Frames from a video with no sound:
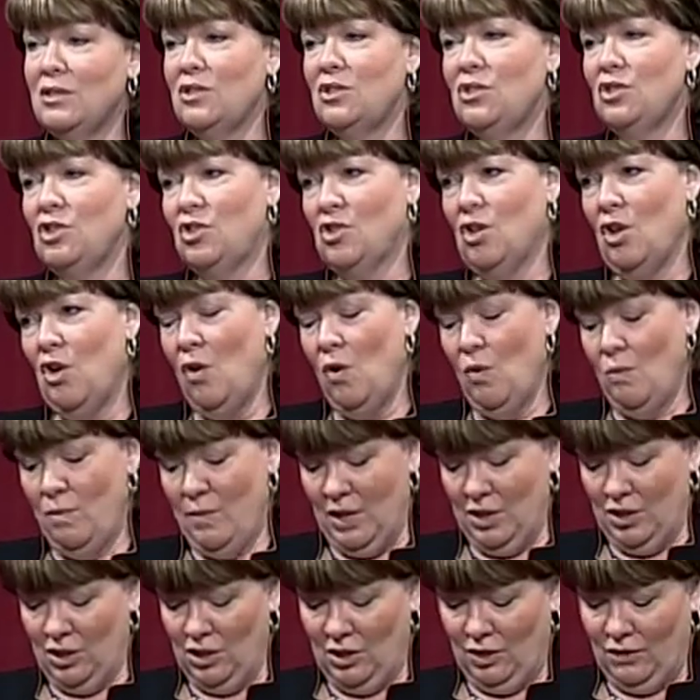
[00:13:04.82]
so
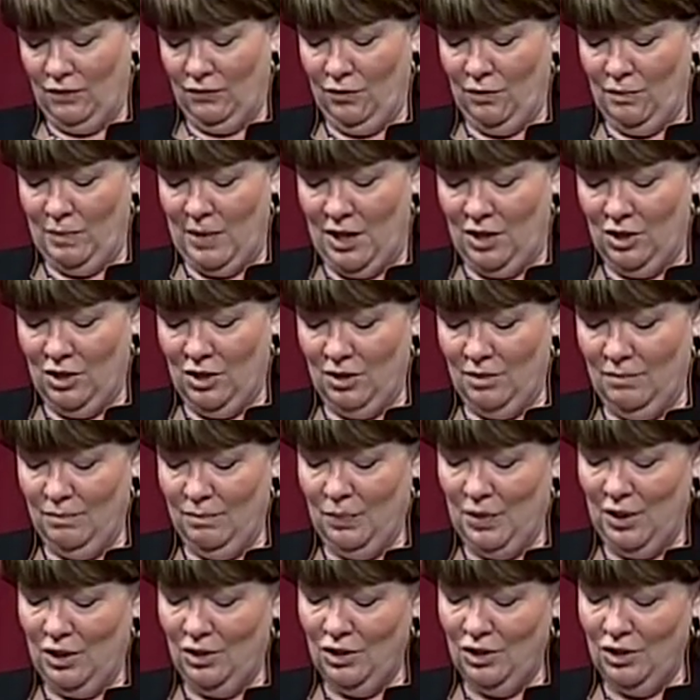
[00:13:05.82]
much information,
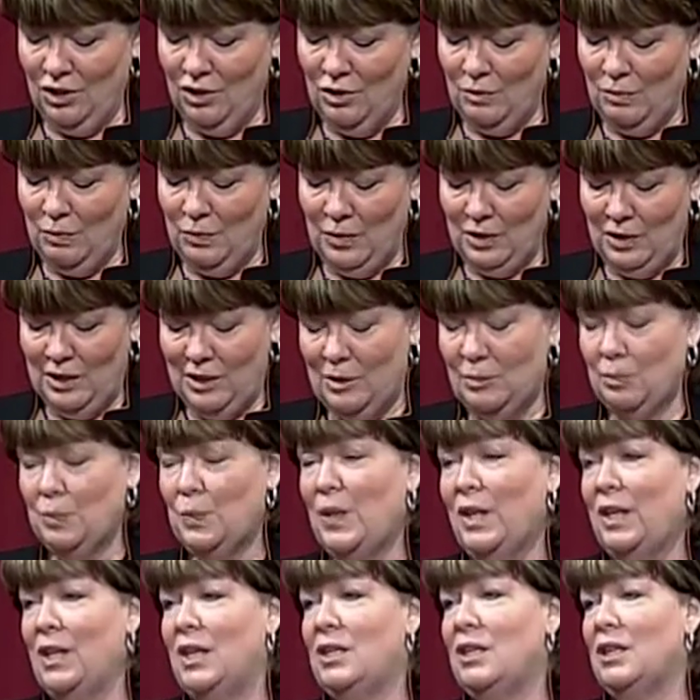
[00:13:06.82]
but could you
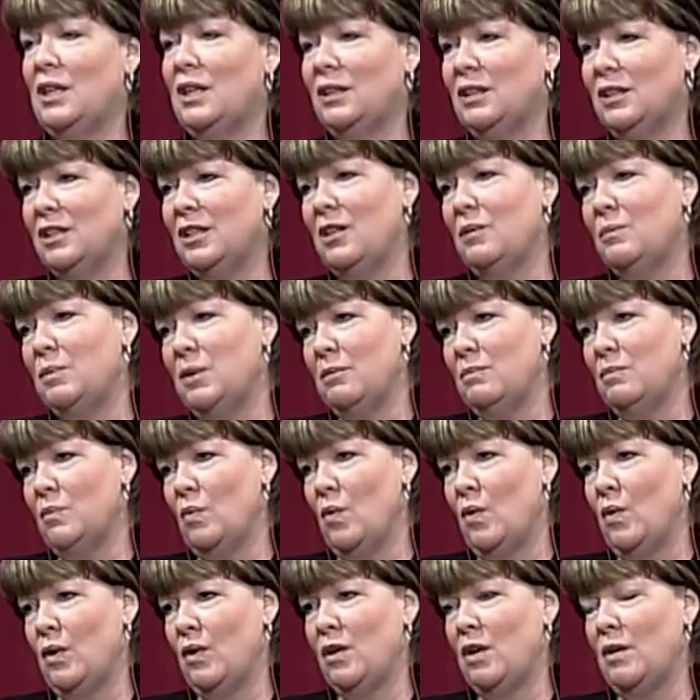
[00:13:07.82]
explain a little bit
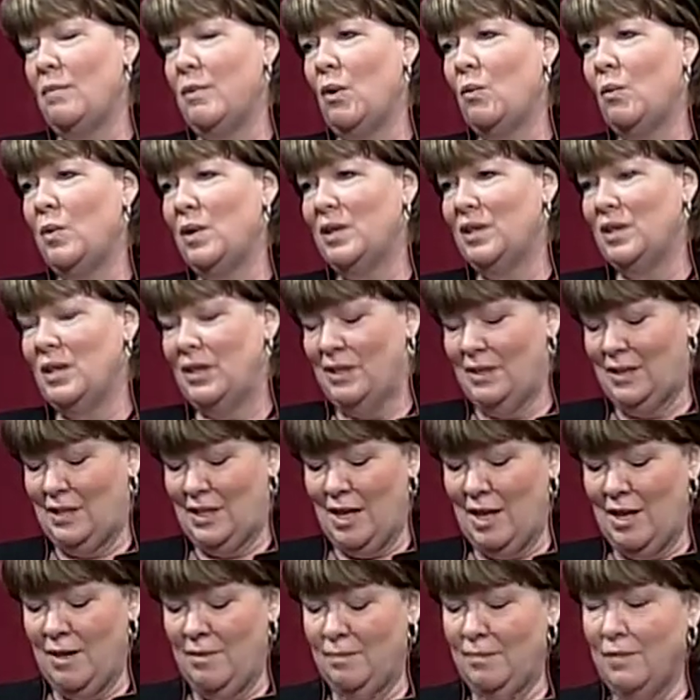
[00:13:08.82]
more about what the
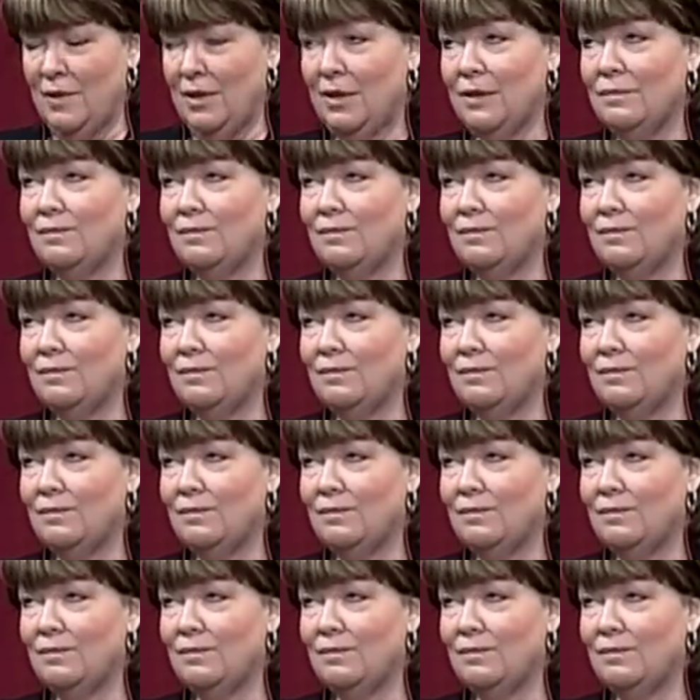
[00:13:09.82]
exam,